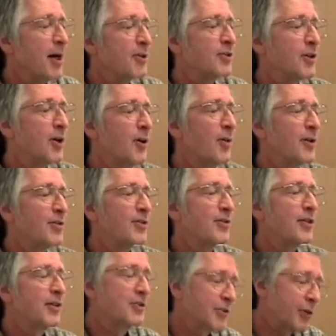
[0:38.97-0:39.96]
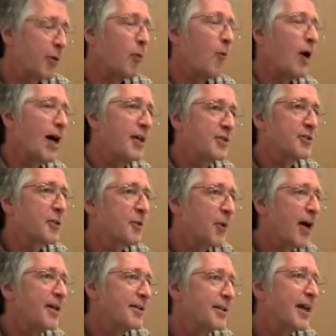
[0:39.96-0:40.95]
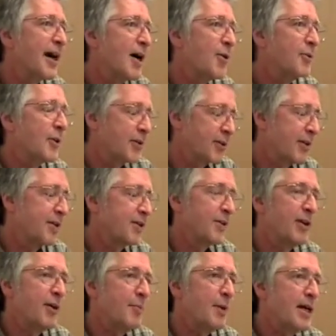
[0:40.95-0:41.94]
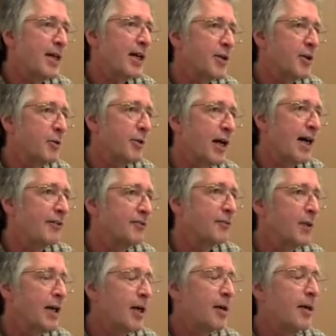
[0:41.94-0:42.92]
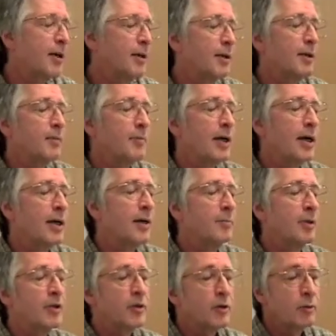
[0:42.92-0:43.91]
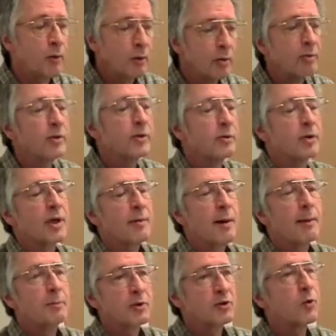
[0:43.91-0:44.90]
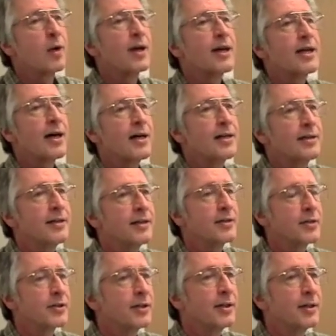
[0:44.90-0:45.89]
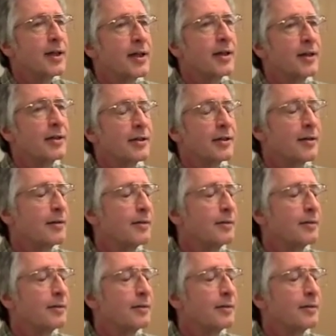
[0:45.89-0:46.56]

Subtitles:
So it's still wise to write down the things that are making you laugh. But you'll come up with 20 ideas, and